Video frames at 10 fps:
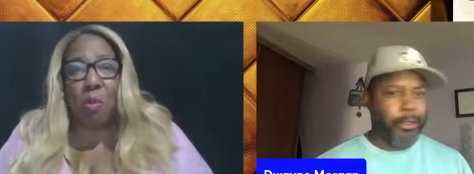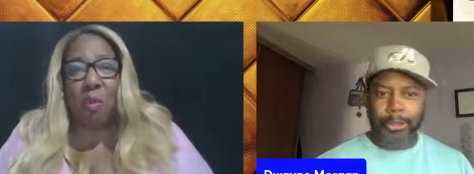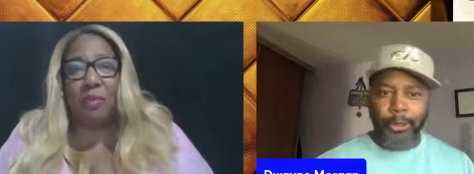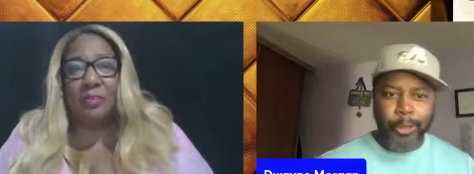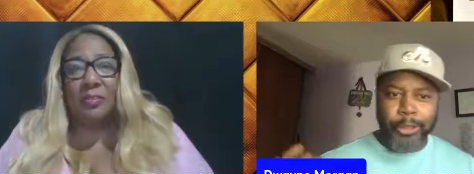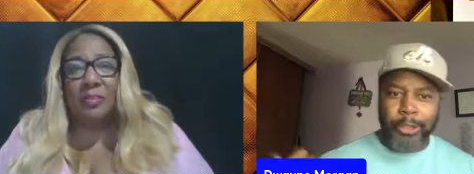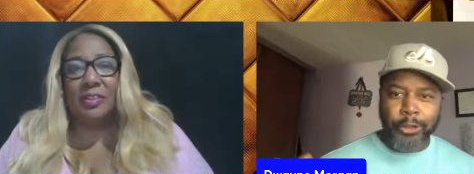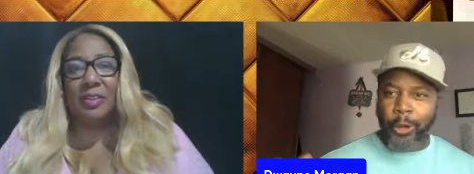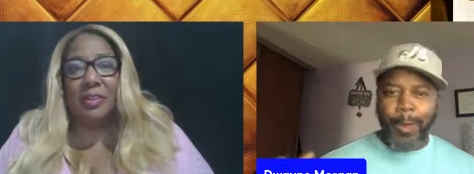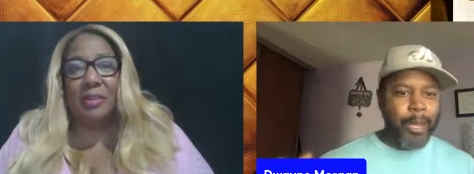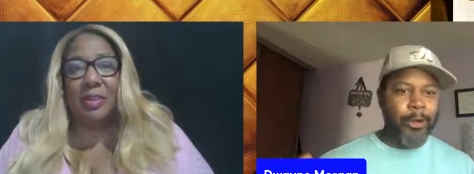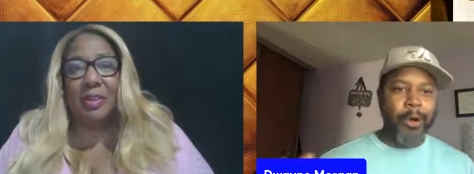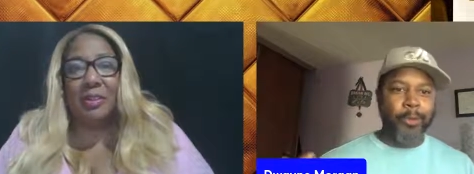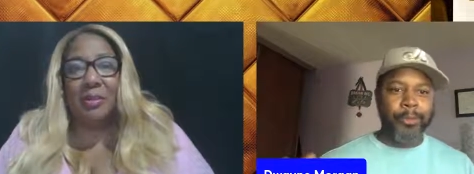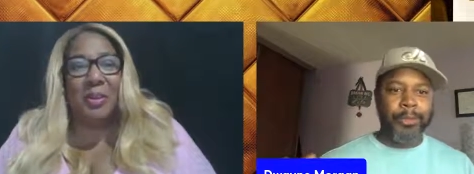Speaker 1: You would just go back
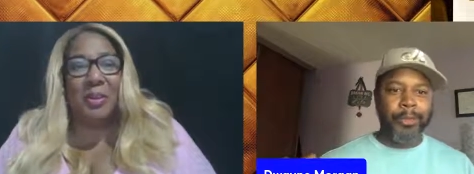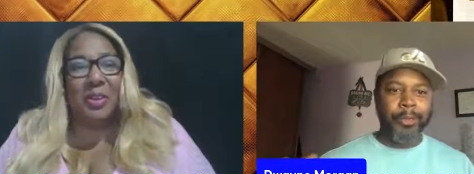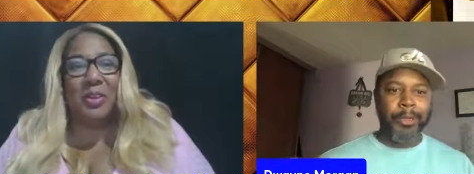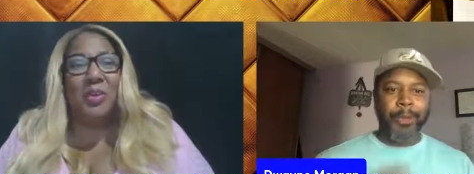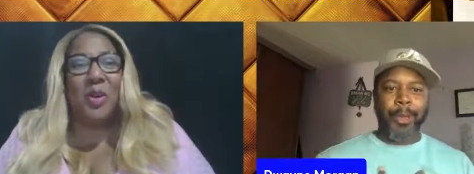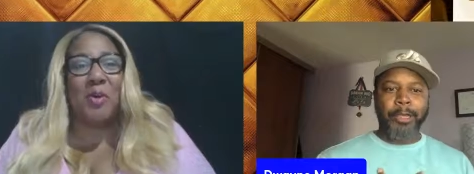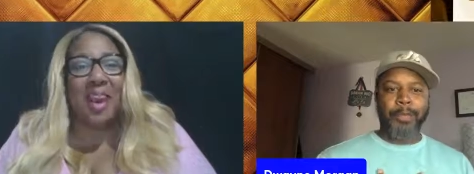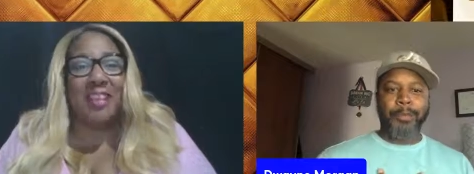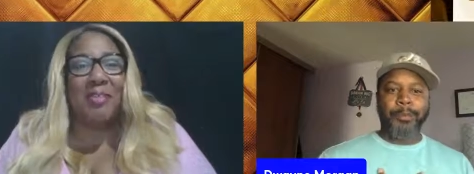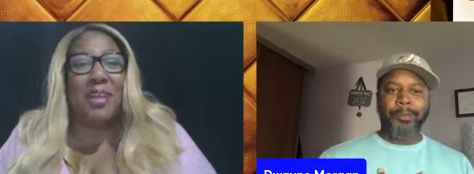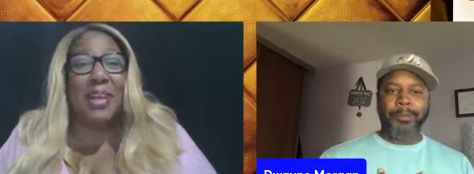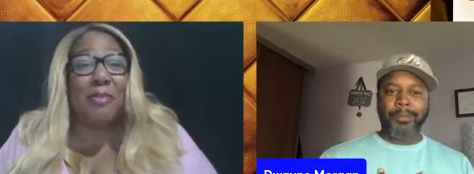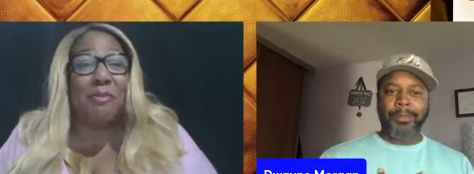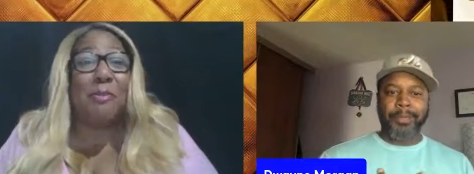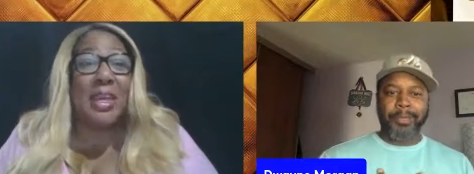home. You go back, you would
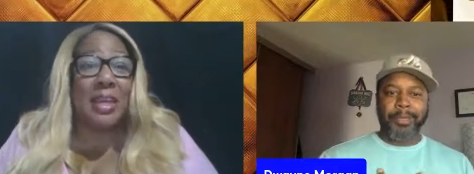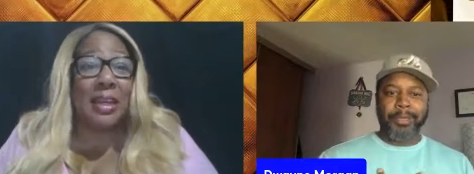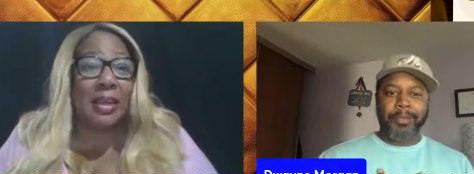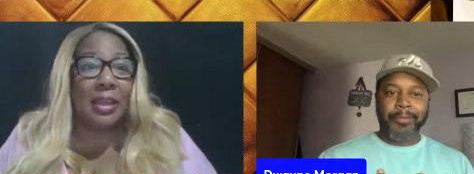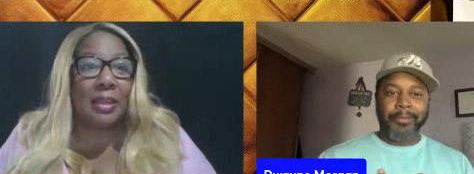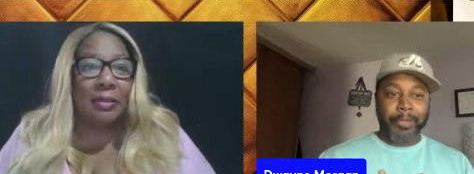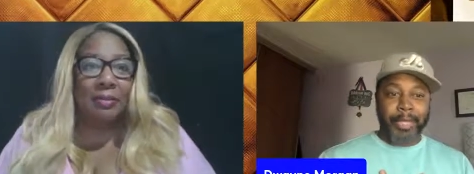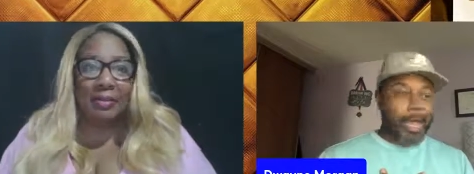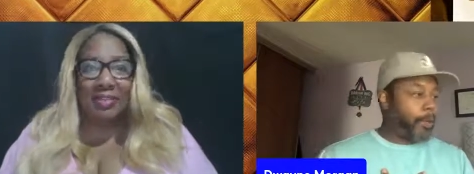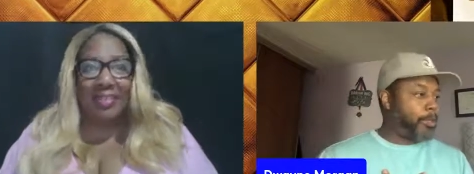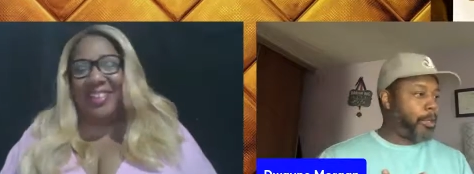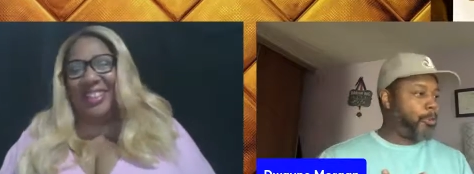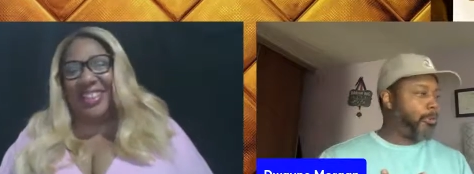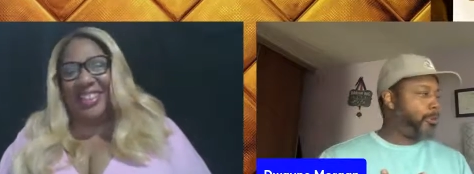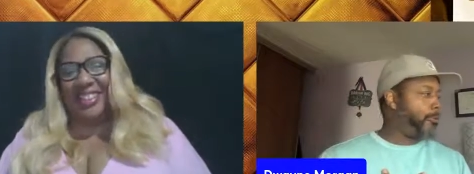leave immediately. Yeah, but
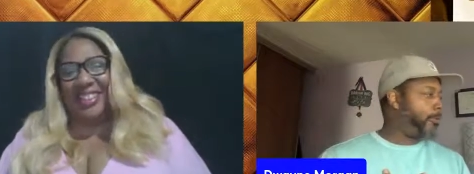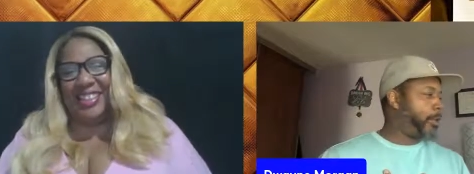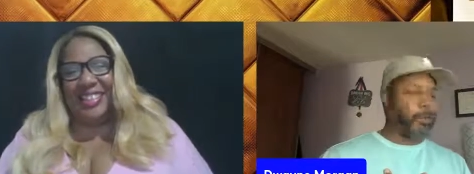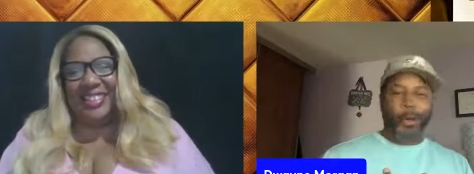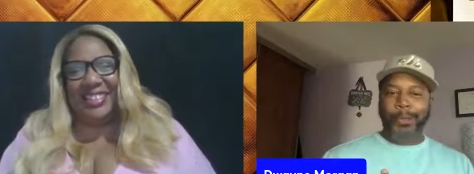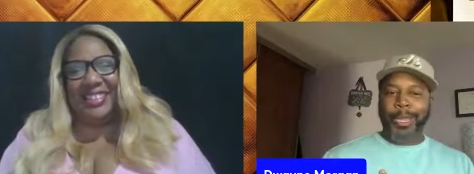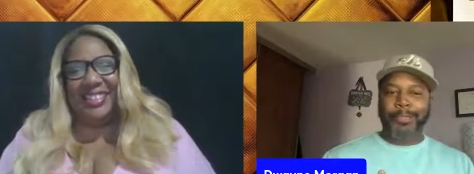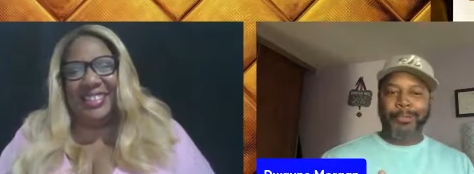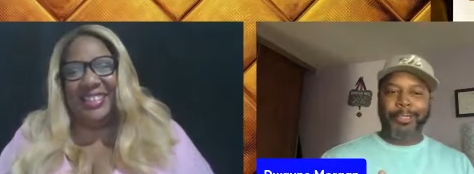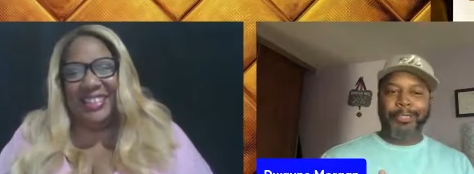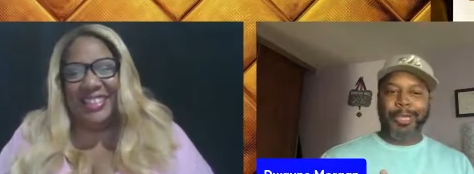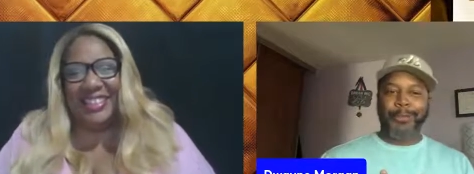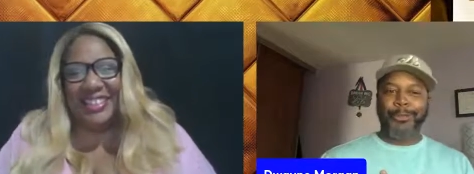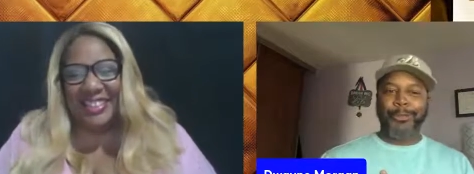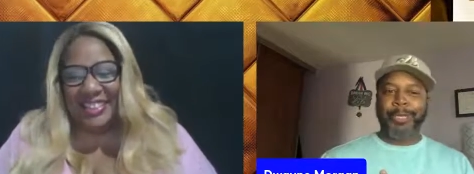you, you feel no ways reaching
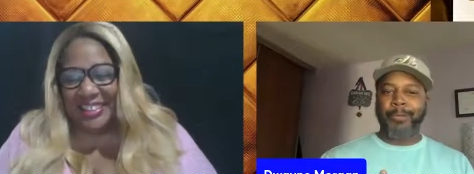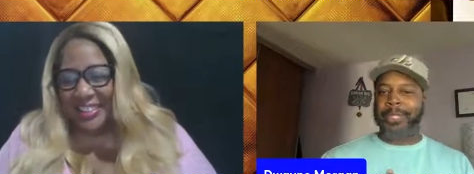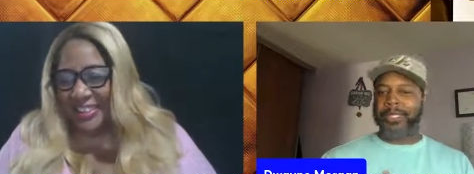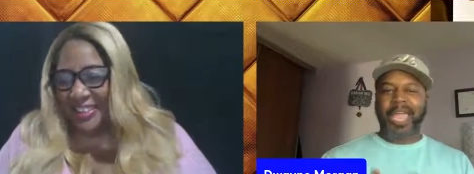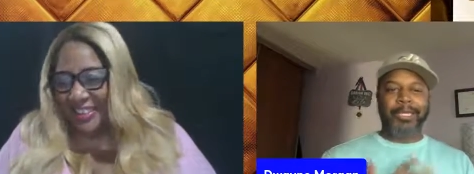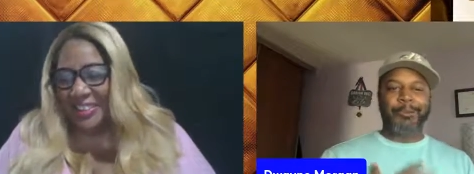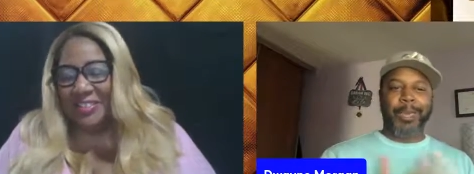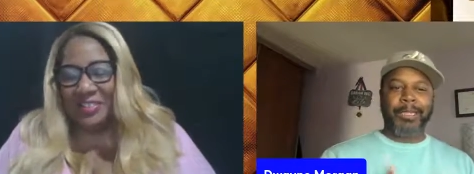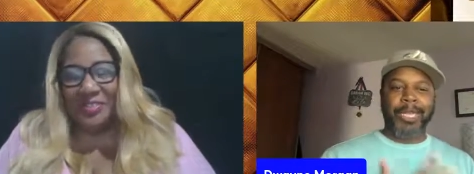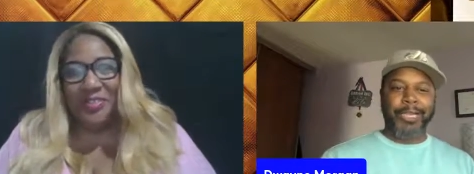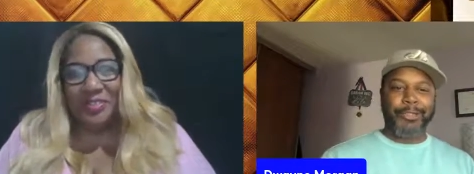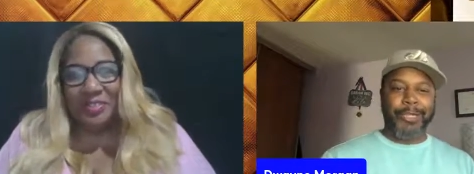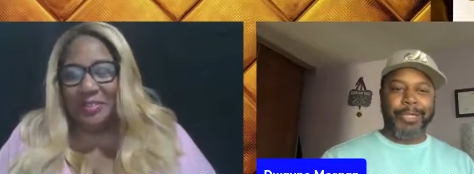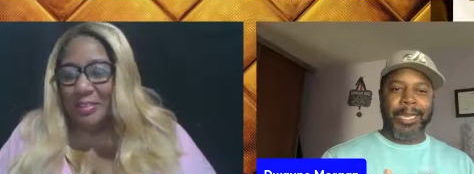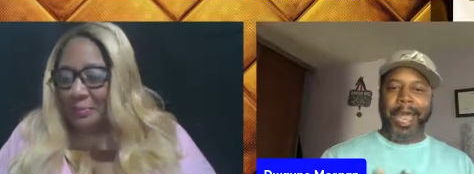out to me with this
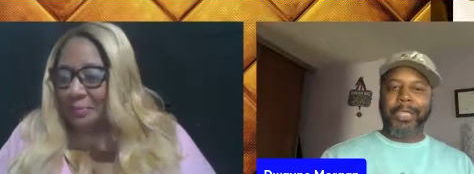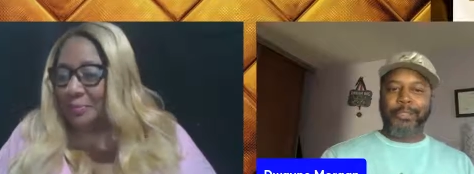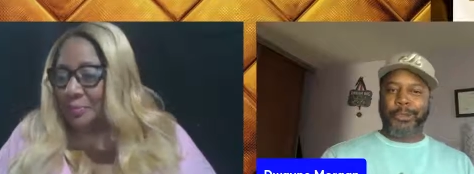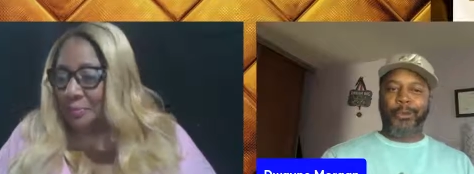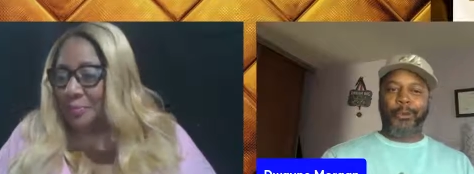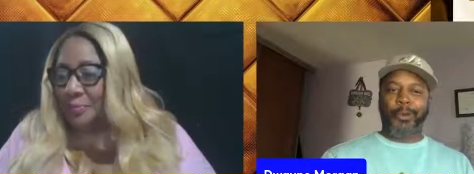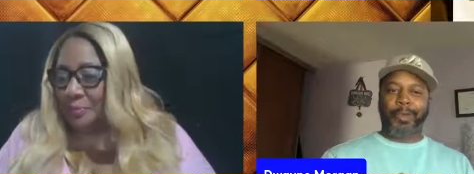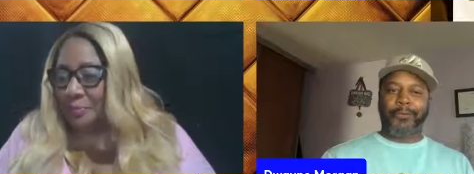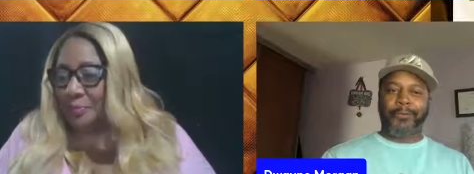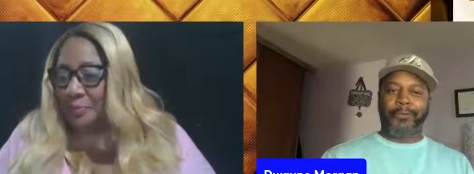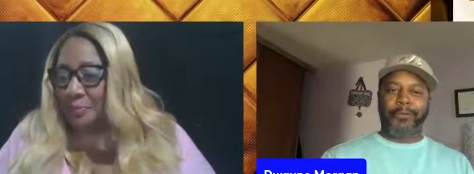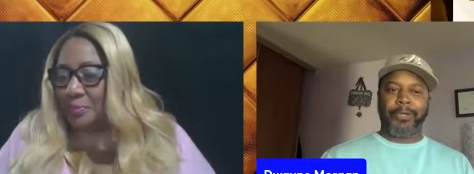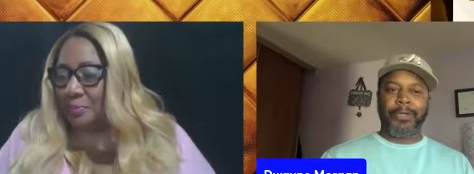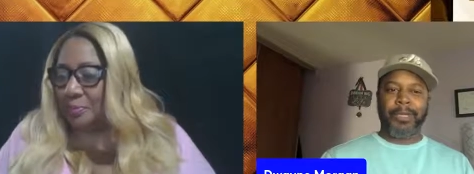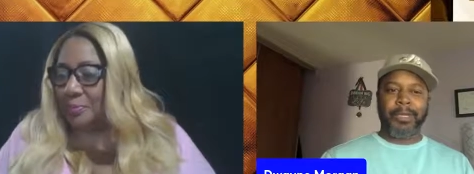expectation that I should go to work for
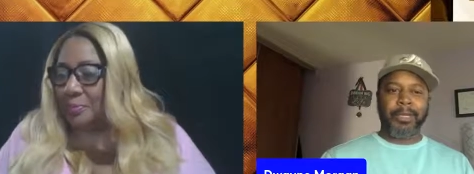free.